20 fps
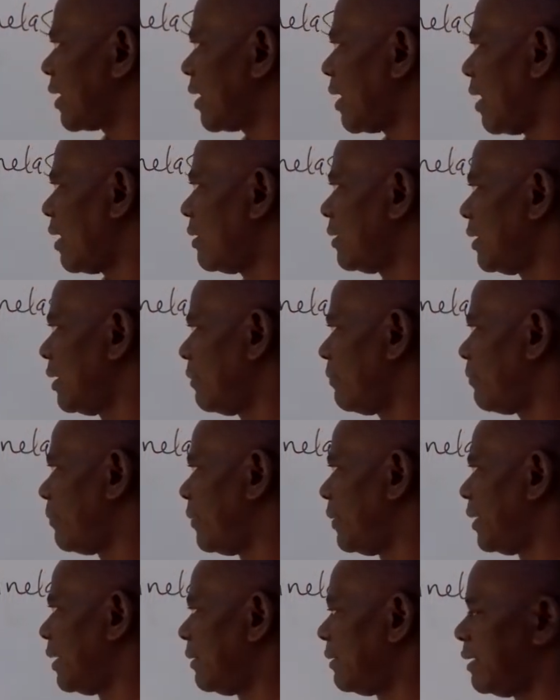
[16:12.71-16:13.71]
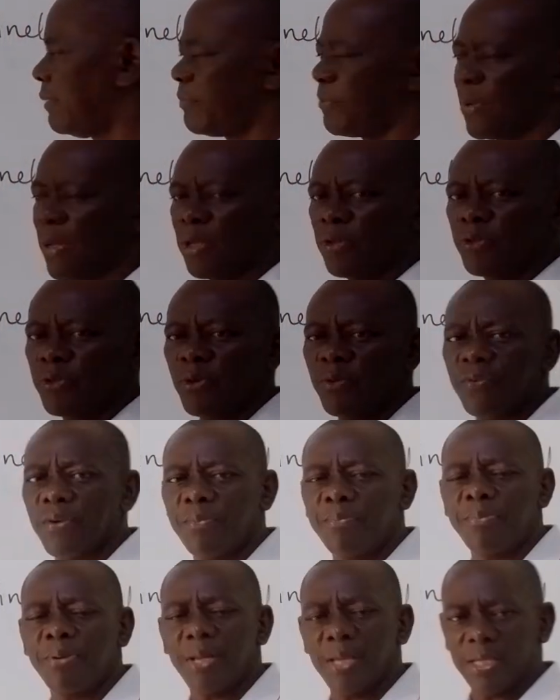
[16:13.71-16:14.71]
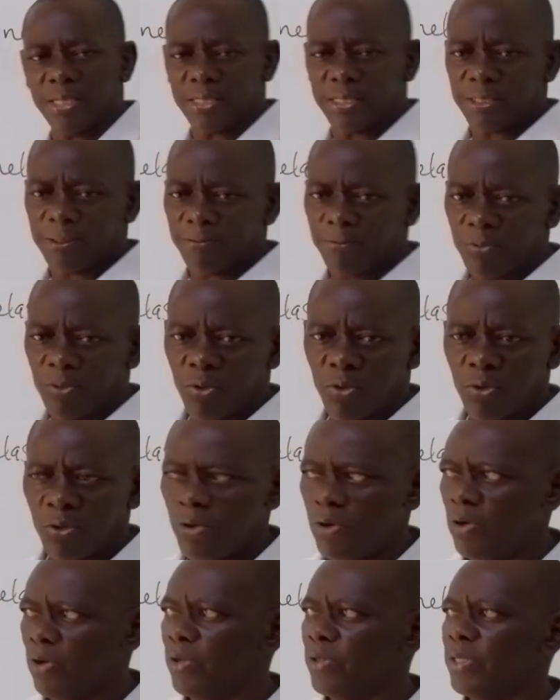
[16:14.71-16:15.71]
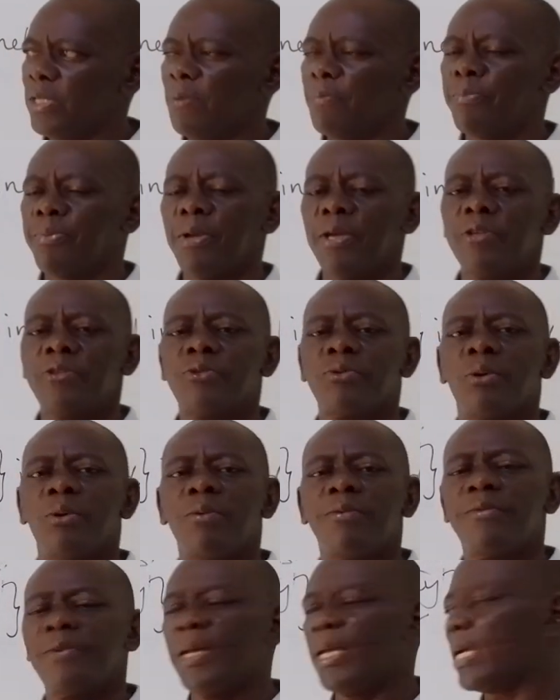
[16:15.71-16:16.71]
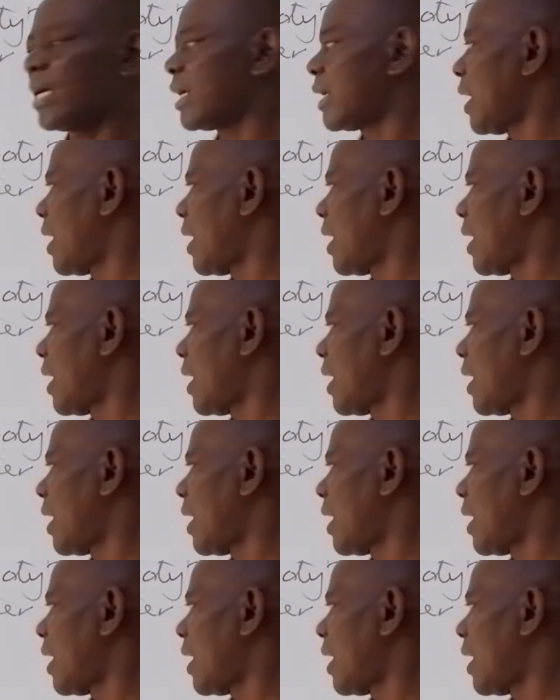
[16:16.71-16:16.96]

the price of a plate or the price of a